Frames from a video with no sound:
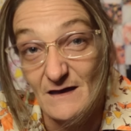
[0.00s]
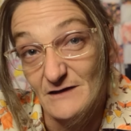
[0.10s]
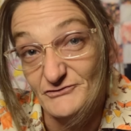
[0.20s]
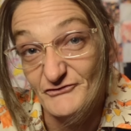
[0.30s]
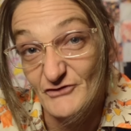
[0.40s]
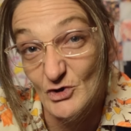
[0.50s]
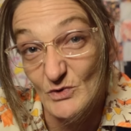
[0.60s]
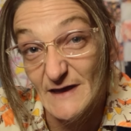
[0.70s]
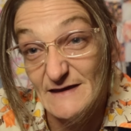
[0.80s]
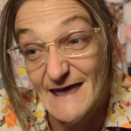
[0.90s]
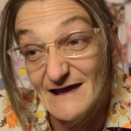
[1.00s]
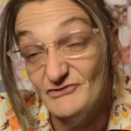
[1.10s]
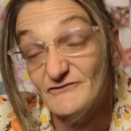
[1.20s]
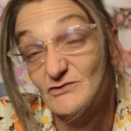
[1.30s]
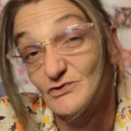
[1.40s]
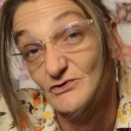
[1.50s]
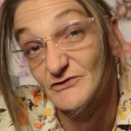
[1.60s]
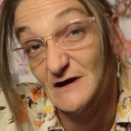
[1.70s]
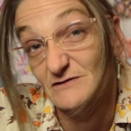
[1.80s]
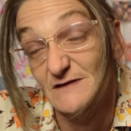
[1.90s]
And so in Asheville, North
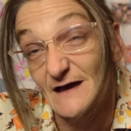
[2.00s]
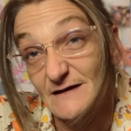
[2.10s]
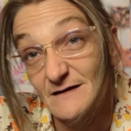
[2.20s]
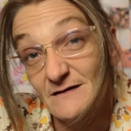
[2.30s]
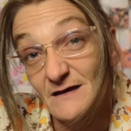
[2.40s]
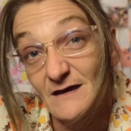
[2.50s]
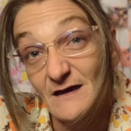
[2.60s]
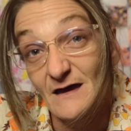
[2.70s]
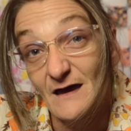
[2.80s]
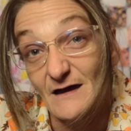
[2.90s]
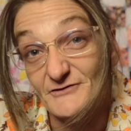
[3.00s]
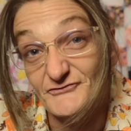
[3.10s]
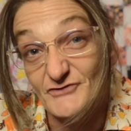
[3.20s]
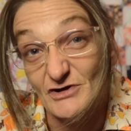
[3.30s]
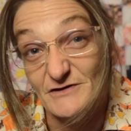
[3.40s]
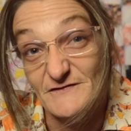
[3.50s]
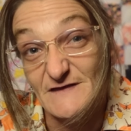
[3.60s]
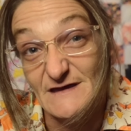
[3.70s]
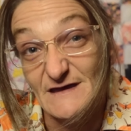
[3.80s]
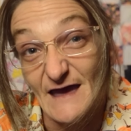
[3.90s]
Carolina, I started
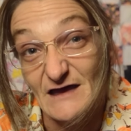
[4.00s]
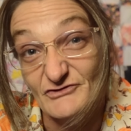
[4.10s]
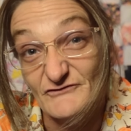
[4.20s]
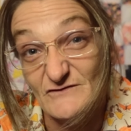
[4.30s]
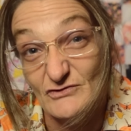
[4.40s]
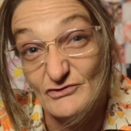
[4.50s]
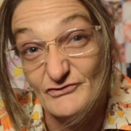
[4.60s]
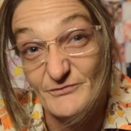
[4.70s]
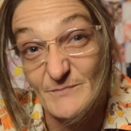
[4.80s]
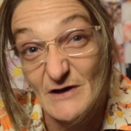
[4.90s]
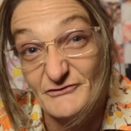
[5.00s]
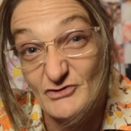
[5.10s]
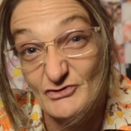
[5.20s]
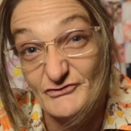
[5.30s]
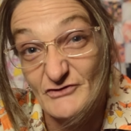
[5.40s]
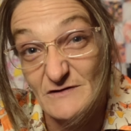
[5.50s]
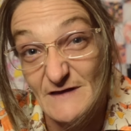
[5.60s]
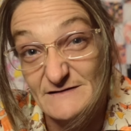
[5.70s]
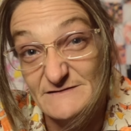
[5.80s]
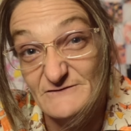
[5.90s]
the Asheville's Buskers
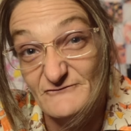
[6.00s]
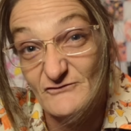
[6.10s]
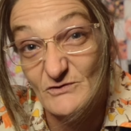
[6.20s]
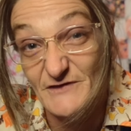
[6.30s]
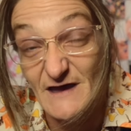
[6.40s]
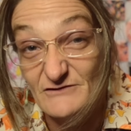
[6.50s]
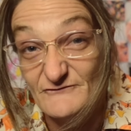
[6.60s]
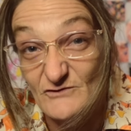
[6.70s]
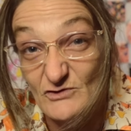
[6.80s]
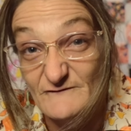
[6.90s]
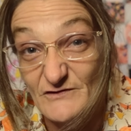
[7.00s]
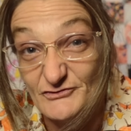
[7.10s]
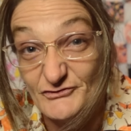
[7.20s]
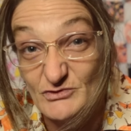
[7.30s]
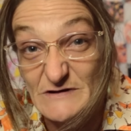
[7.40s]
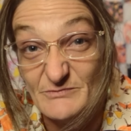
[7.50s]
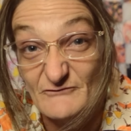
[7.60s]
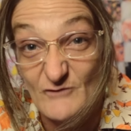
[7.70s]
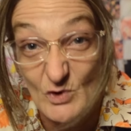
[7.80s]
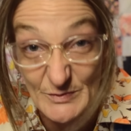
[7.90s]
Collective with a handful of other street
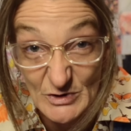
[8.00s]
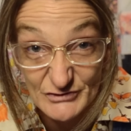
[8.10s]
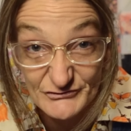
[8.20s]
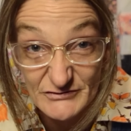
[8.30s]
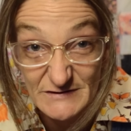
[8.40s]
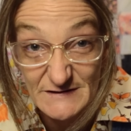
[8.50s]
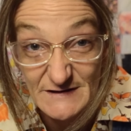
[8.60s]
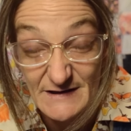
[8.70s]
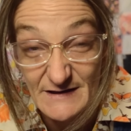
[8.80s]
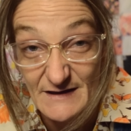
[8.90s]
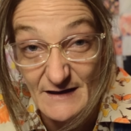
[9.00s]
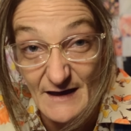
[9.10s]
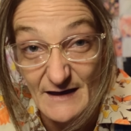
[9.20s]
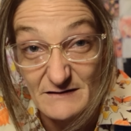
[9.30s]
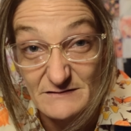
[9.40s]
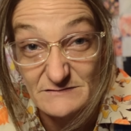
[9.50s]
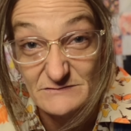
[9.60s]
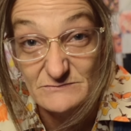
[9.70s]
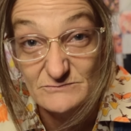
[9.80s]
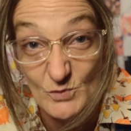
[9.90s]
performers.
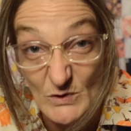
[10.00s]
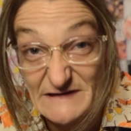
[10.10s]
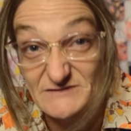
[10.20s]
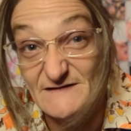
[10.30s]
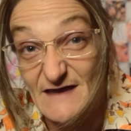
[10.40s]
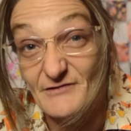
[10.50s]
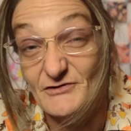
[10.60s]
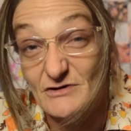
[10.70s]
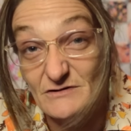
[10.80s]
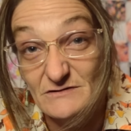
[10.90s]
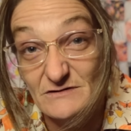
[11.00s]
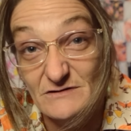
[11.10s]
And we together